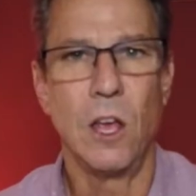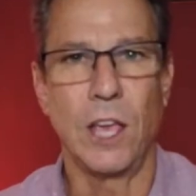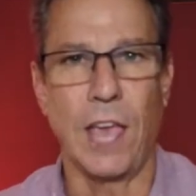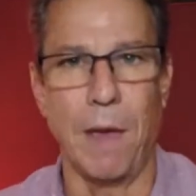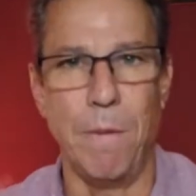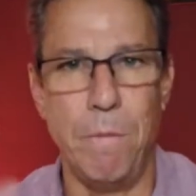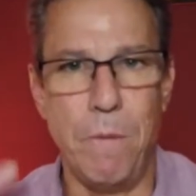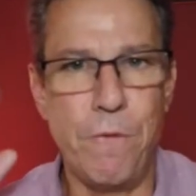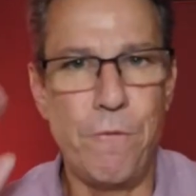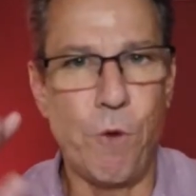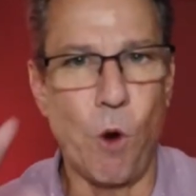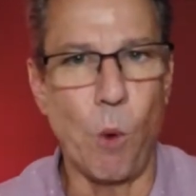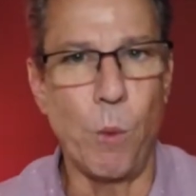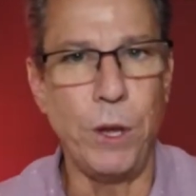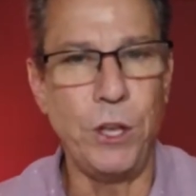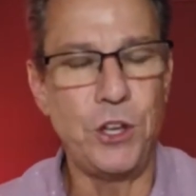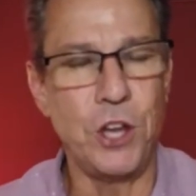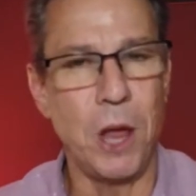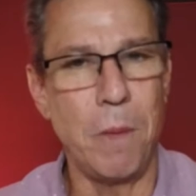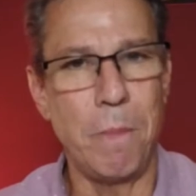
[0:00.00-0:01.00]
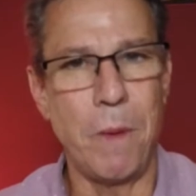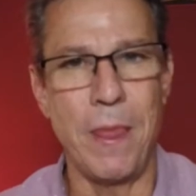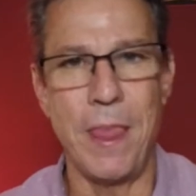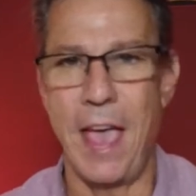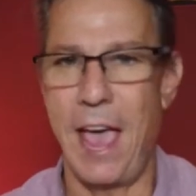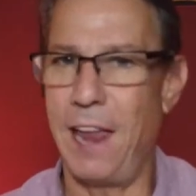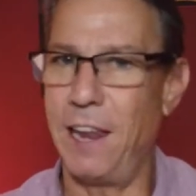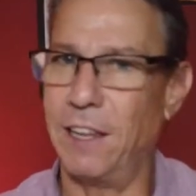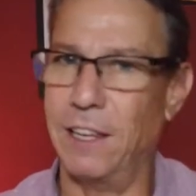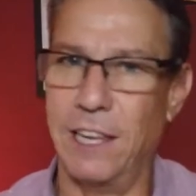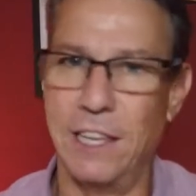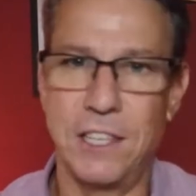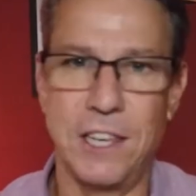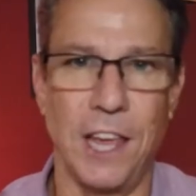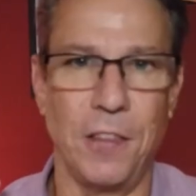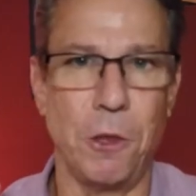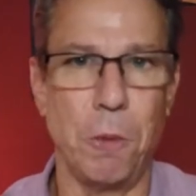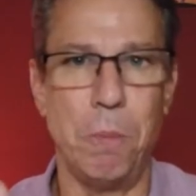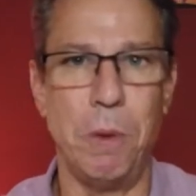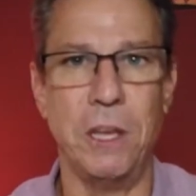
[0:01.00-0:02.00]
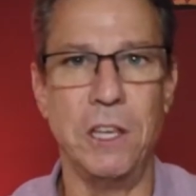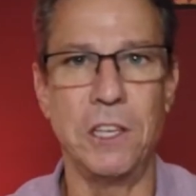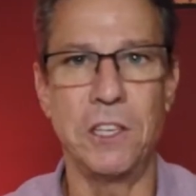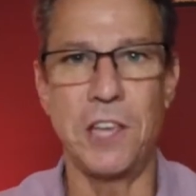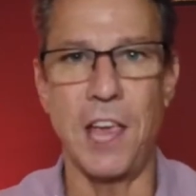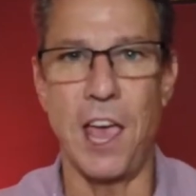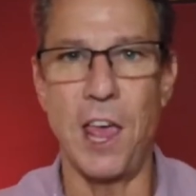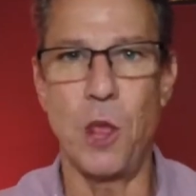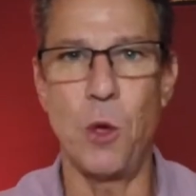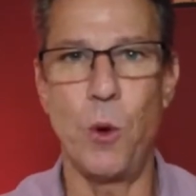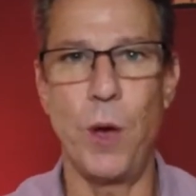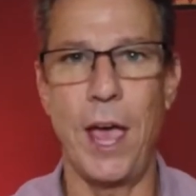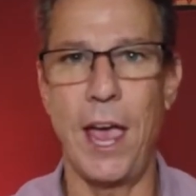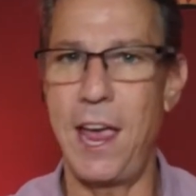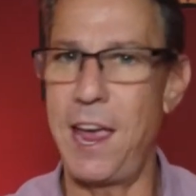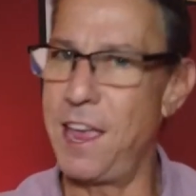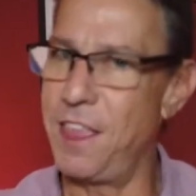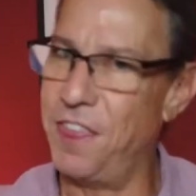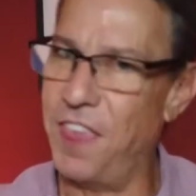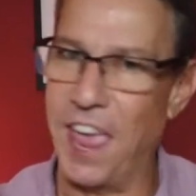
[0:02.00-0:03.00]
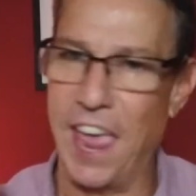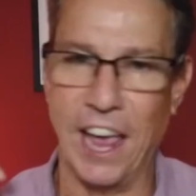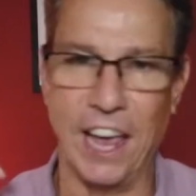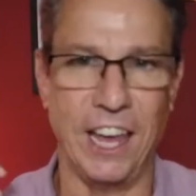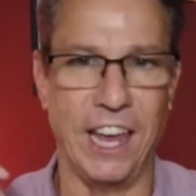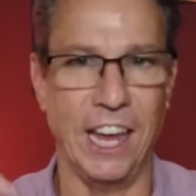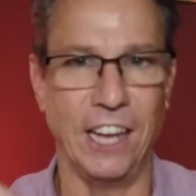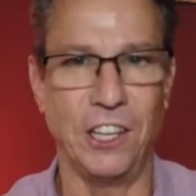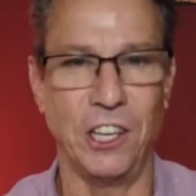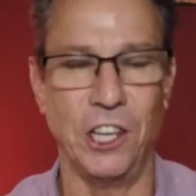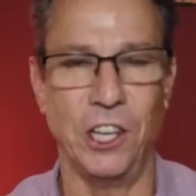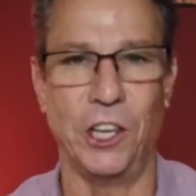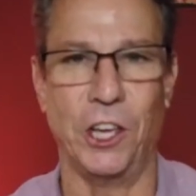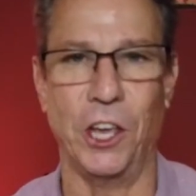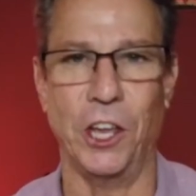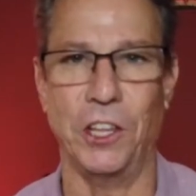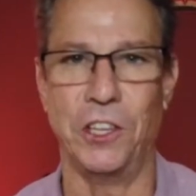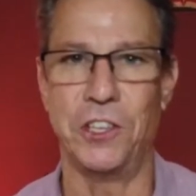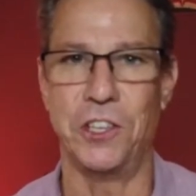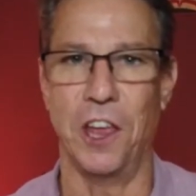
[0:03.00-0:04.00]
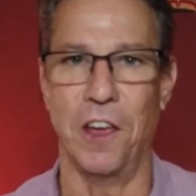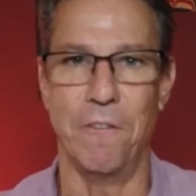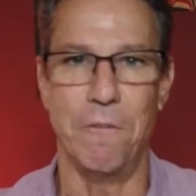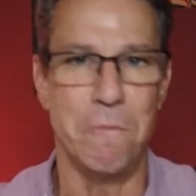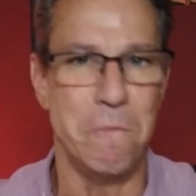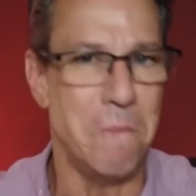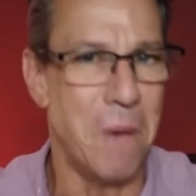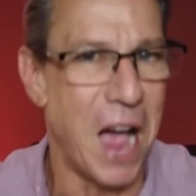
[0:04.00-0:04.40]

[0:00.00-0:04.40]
Okay, before we jump on that, let's get the business out of the way, then get to the good stuff.